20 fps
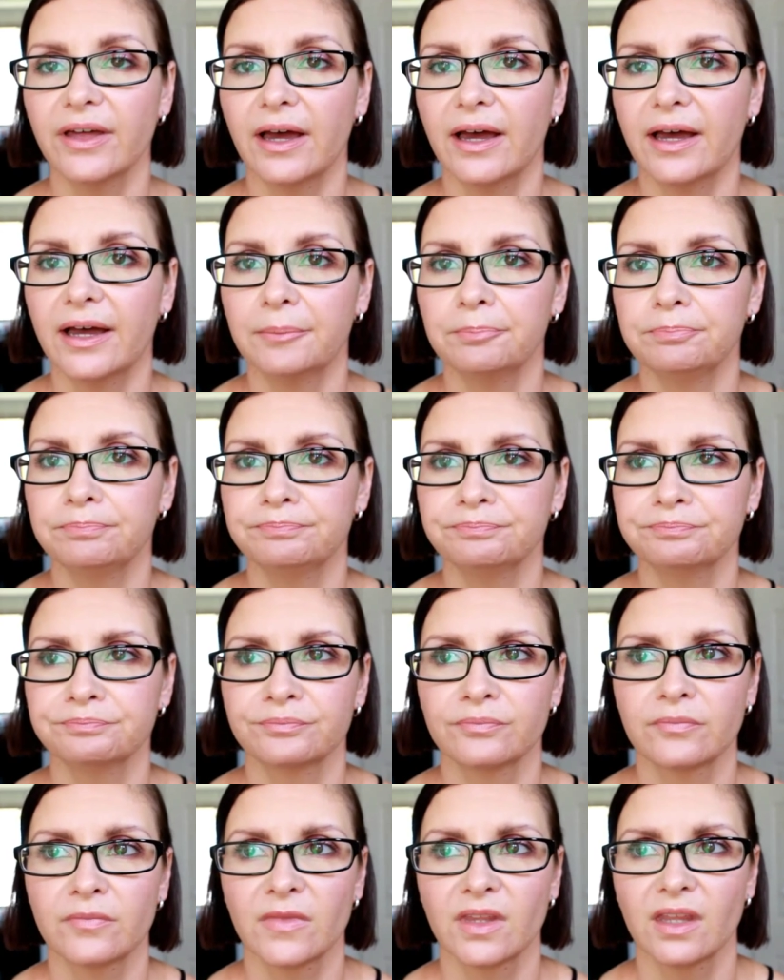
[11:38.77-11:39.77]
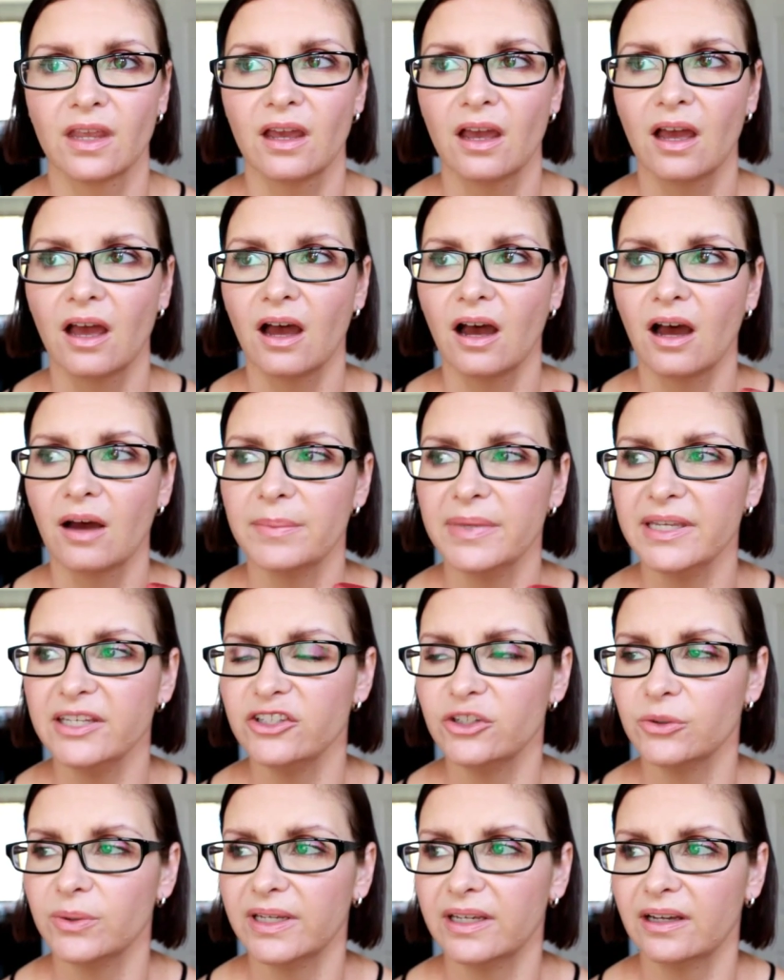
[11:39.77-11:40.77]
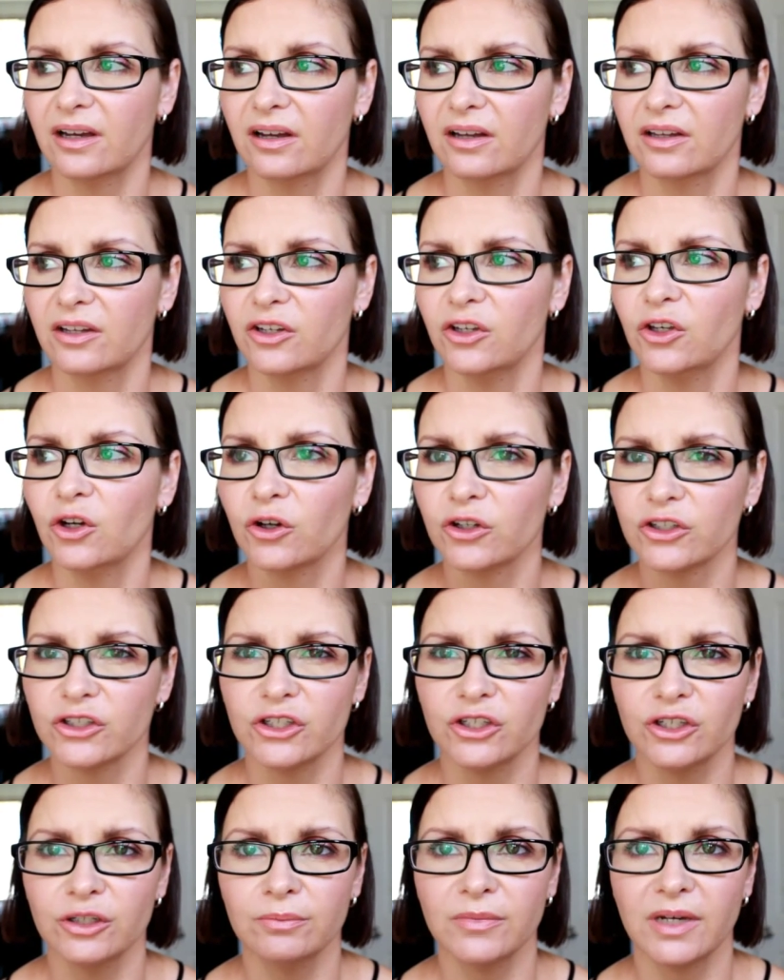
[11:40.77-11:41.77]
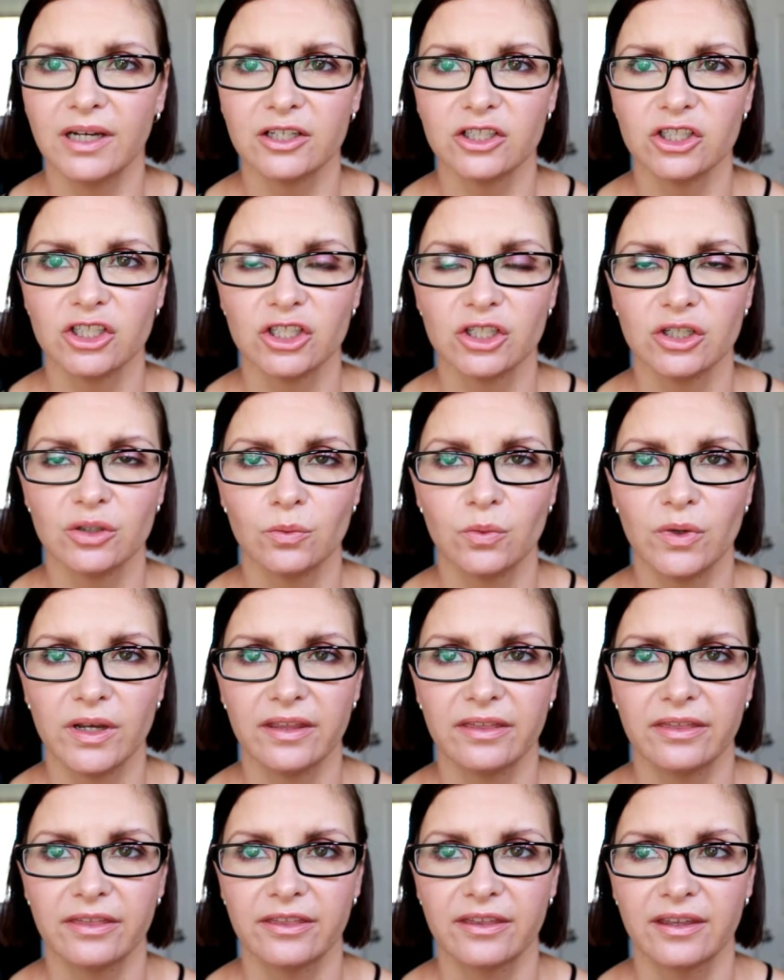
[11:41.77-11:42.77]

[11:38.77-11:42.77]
I've been doing not too much with,